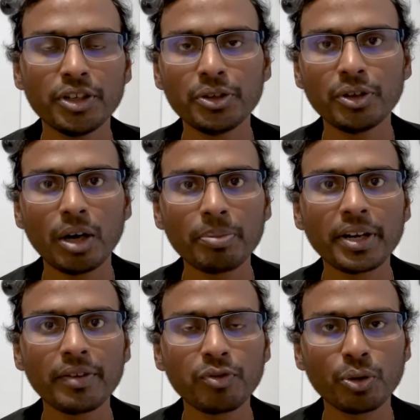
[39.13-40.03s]
we need to
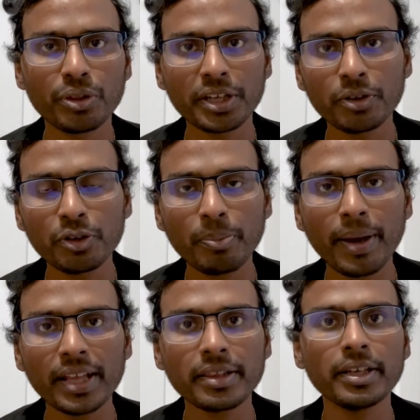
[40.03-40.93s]
upgrade for security
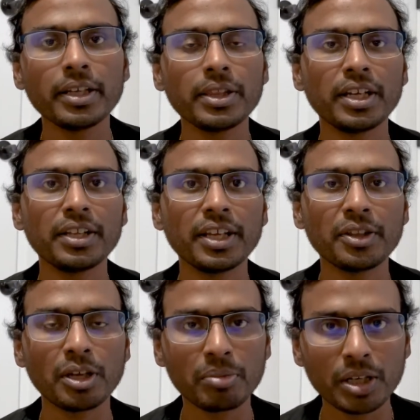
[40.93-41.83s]
patches, and then
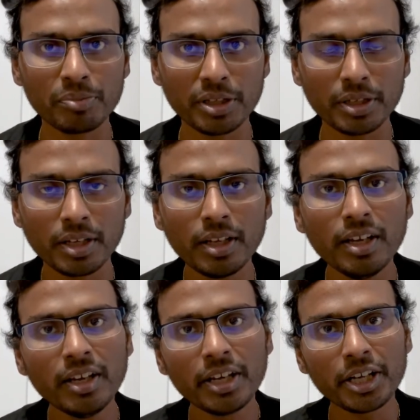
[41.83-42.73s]
sometimes it
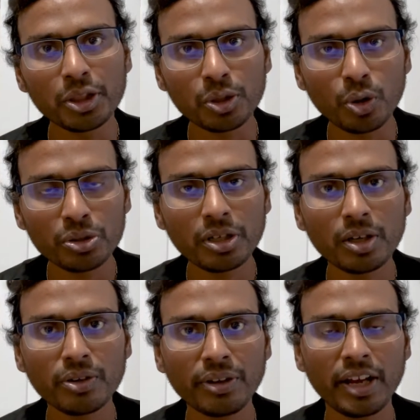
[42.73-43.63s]
it slows
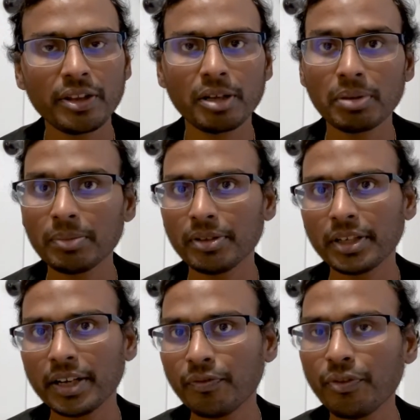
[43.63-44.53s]
down, and sometimes it
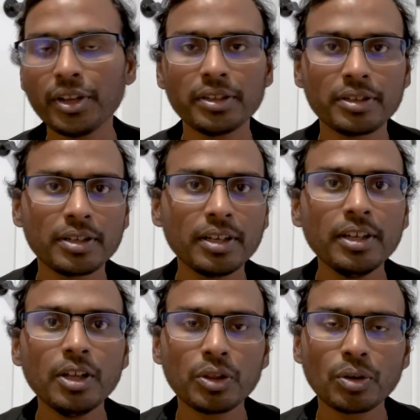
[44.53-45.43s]
gets freeze.
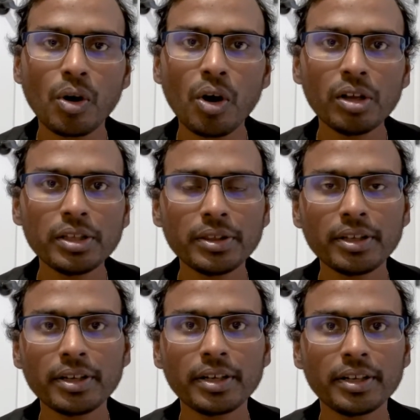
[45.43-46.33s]
So all these
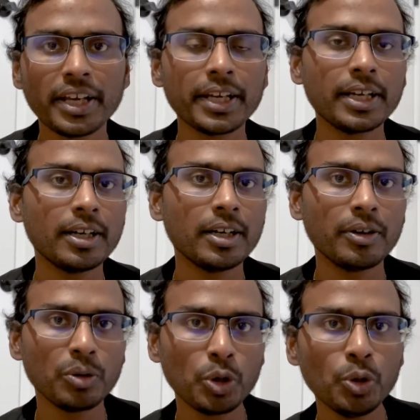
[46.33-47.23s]
are uh, like
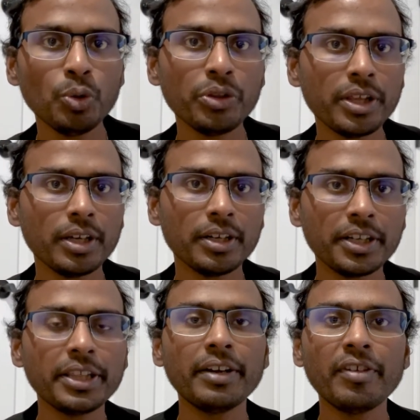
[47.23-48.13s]
uh, huge uh,
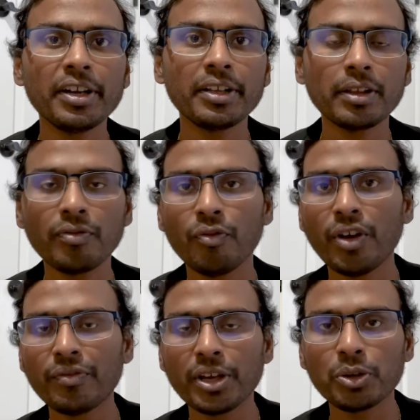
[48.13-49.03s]
disadvantages
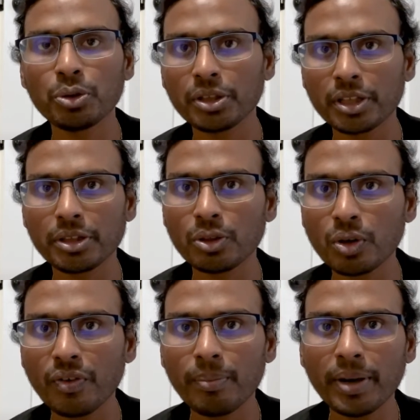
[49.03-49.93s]
when we are using the
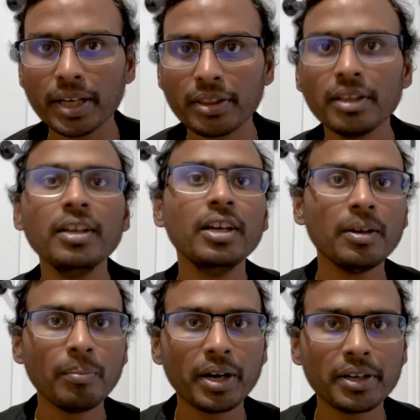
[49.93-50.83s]
Cisco WebEx.
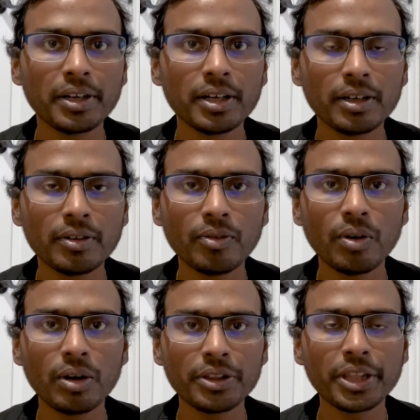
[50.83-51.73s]
But uh,
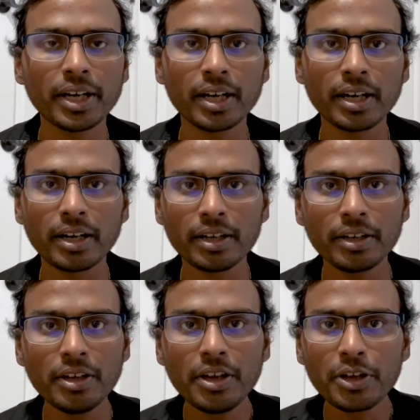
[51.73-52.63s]
the
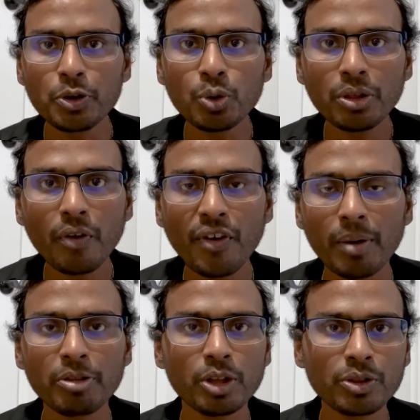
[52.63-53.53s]
use of
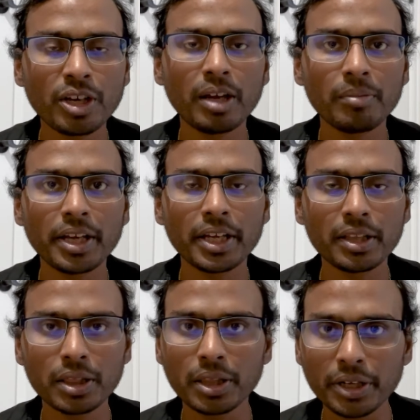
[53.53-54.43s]
Amazon Chime. Like
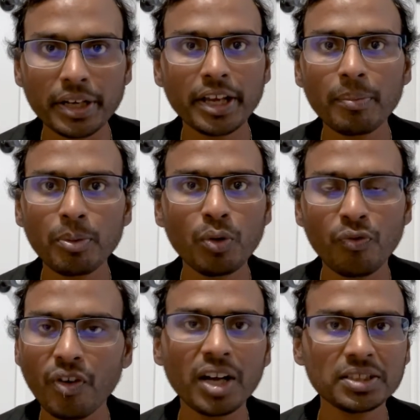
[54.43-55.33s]
it's reliable,
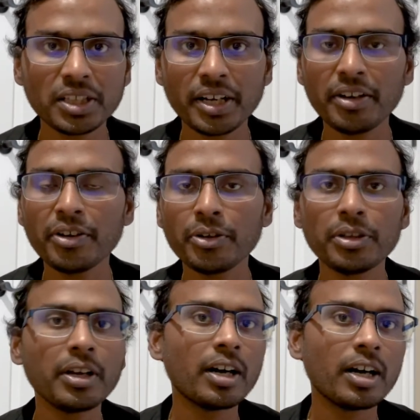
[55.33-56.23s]
faster, and
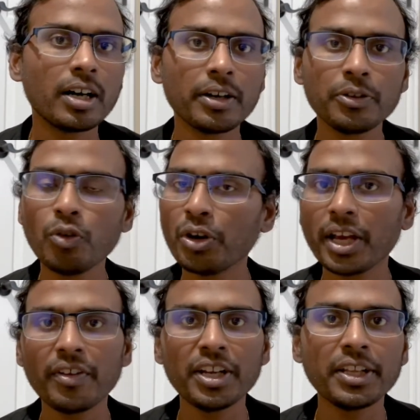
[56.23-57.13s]
uh, you won't
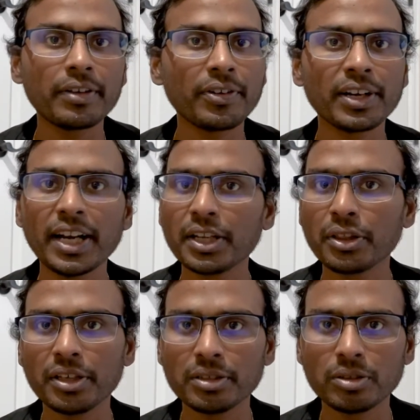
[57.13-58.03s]
have any network
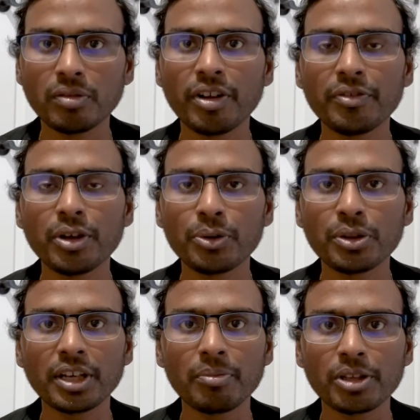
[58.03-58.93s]
latency issues when we are
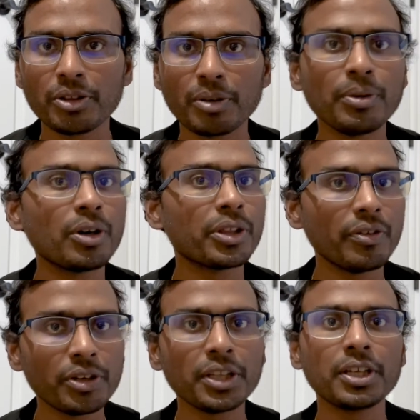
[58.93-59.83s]
using Amazon Chime because
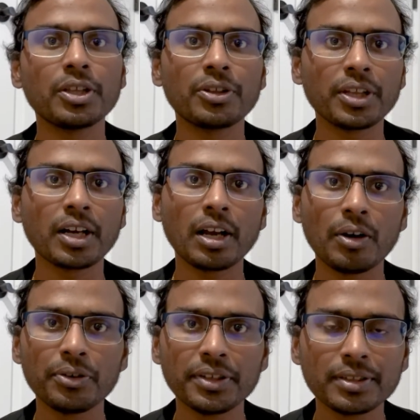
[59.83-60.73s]
everything is on the cloud.